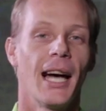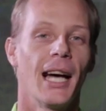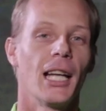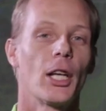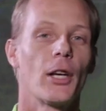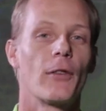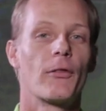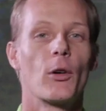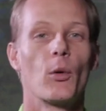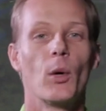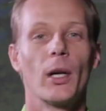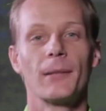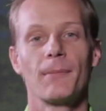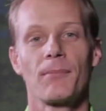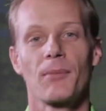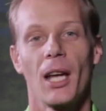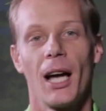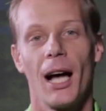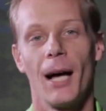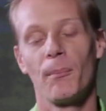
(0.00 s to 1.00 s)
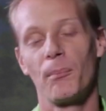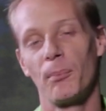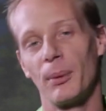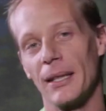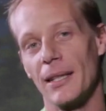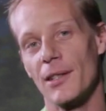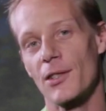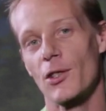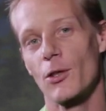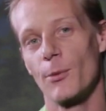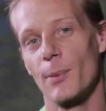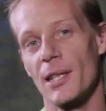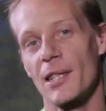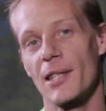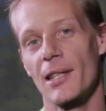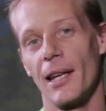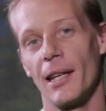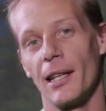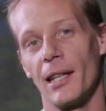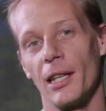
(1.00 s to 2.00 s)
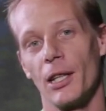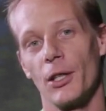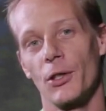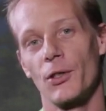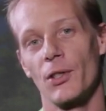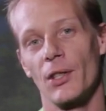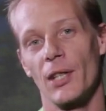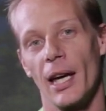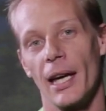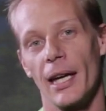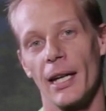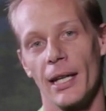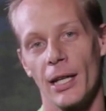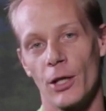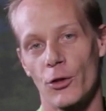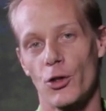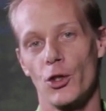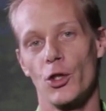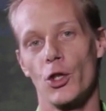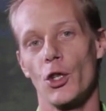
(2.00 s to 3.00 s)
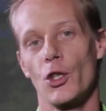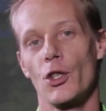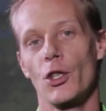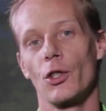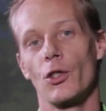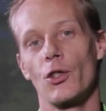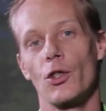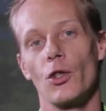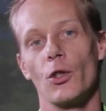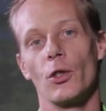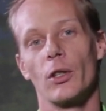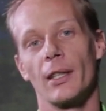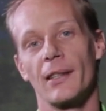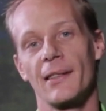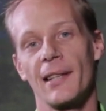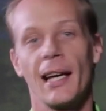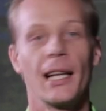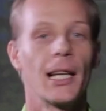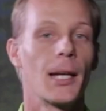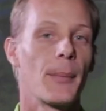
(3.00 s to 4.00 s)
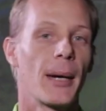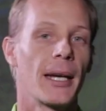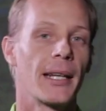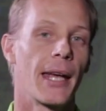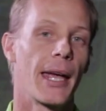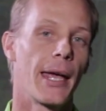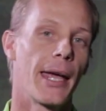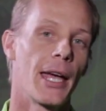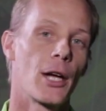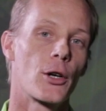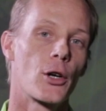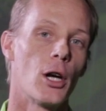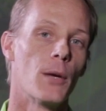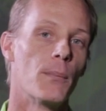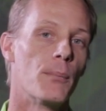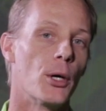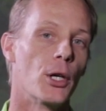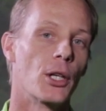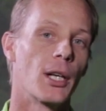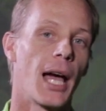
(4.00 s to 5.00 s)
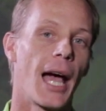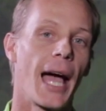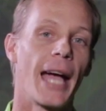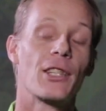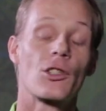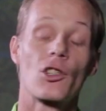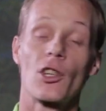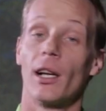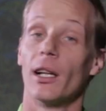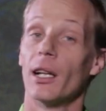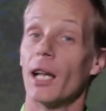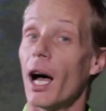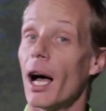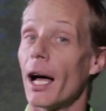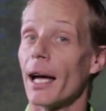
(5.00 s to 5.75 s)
Hello everyone, I'm pleased to be standing here today introducing to you the TaylorMade Aero burner HL